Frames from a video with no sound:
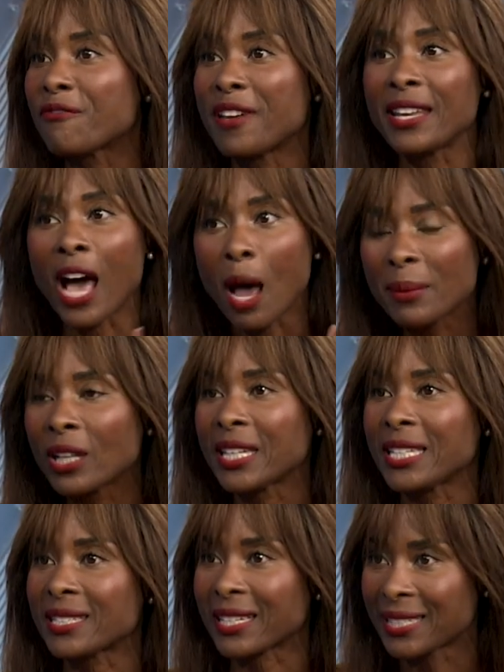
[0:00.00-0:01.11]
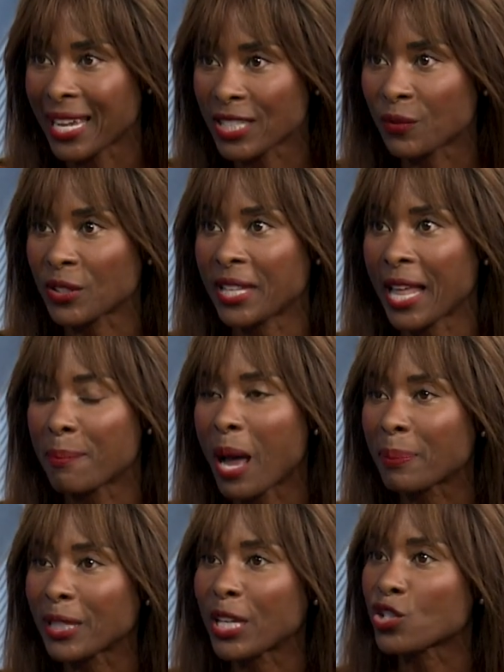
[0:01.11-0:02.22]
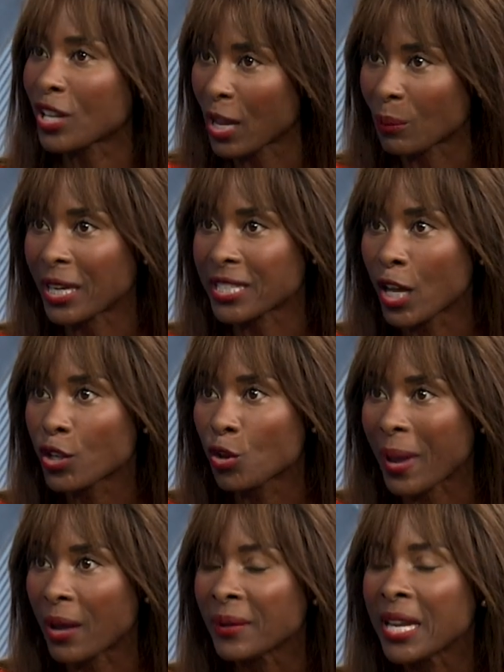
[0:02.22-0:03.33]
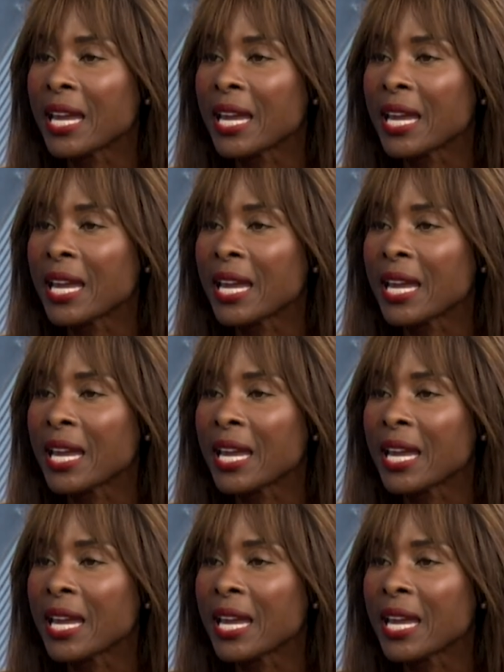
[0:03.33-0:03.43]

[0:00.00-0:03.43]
phenomenally successful to that population that I want to tell you about.